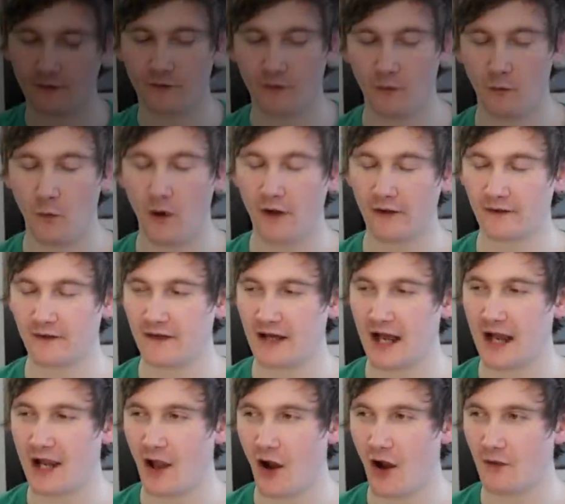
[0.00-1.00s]
one thing
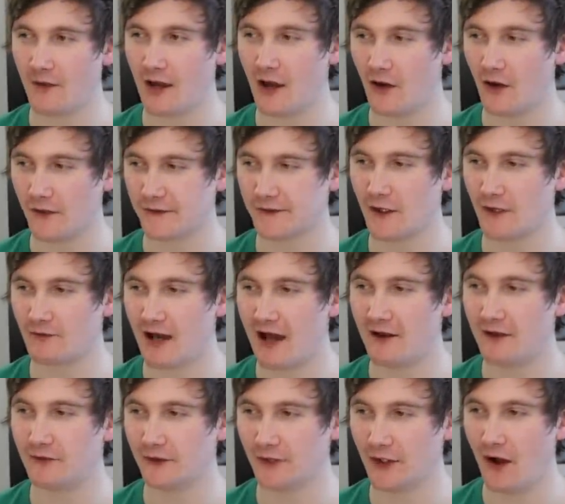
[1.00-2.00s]
I hope they also
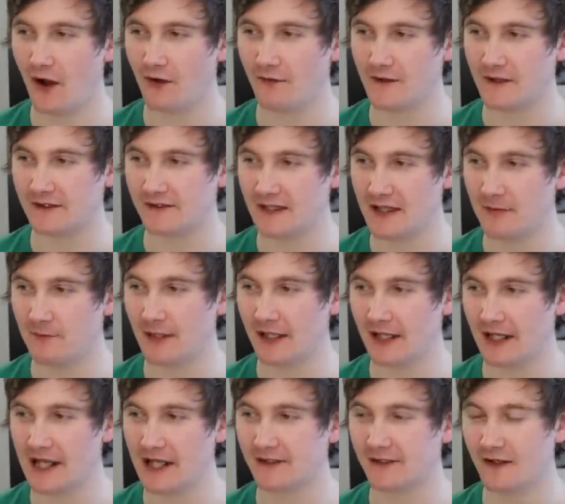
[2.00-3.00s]
raffled off is the
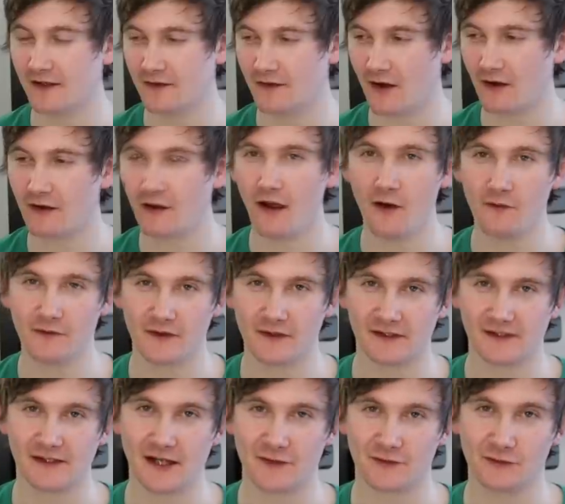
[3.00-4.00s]
ability to knock over the
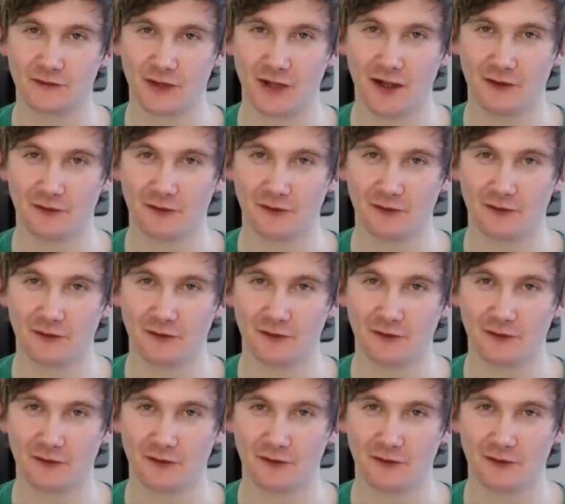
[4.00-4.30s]
central cone.